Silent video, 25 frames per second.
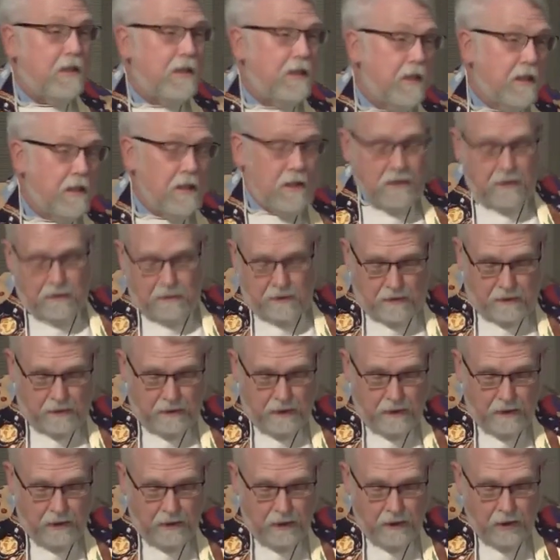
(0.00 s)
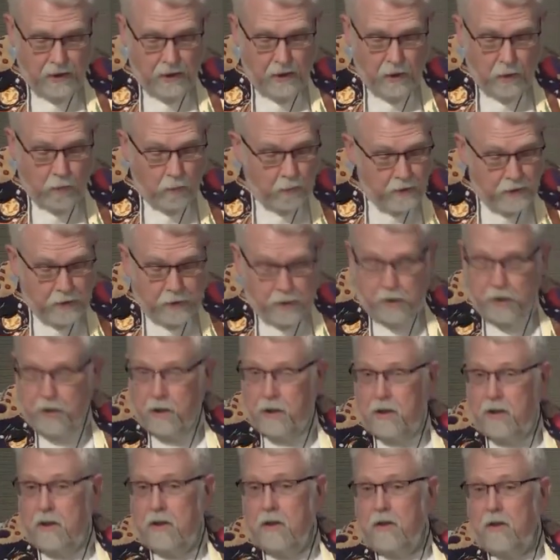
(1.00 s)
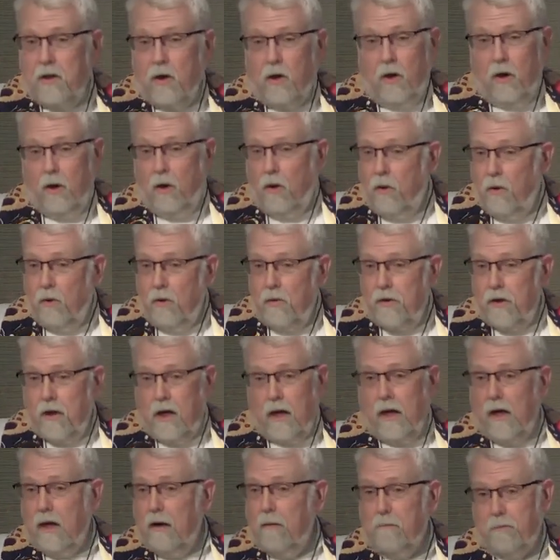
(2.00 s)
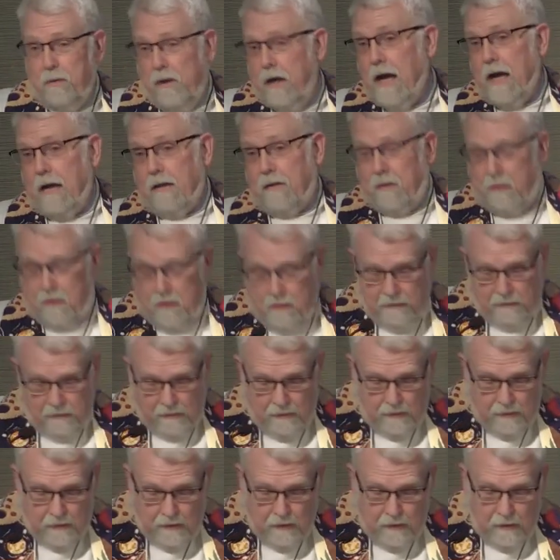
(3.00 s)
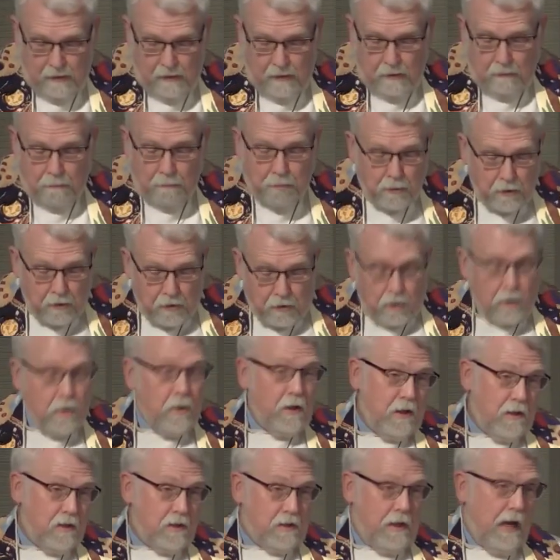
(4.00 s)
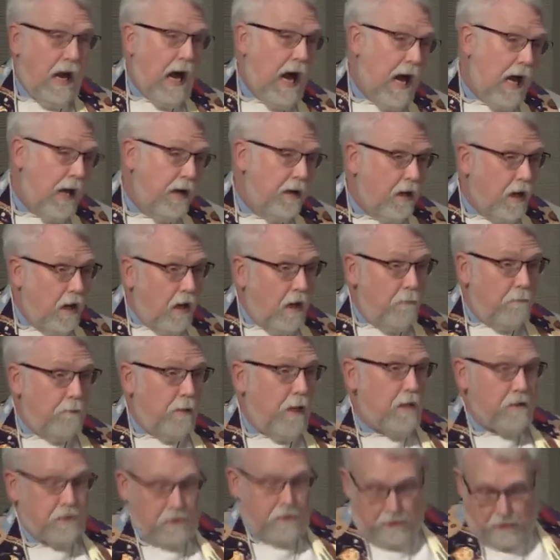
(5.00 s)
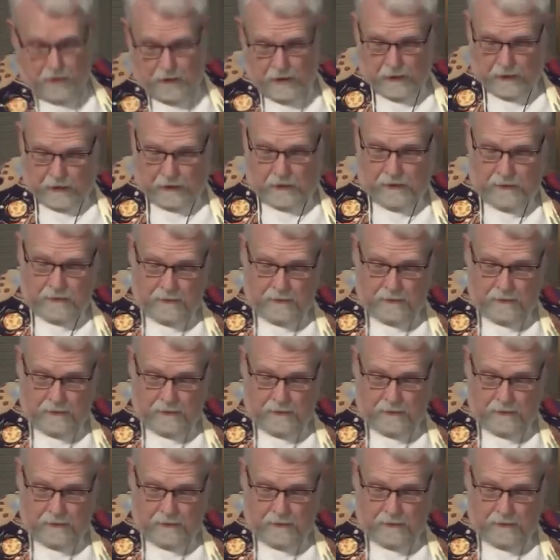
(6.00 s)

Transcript: years, we shouldn't hold our breath. Blue is not our best look,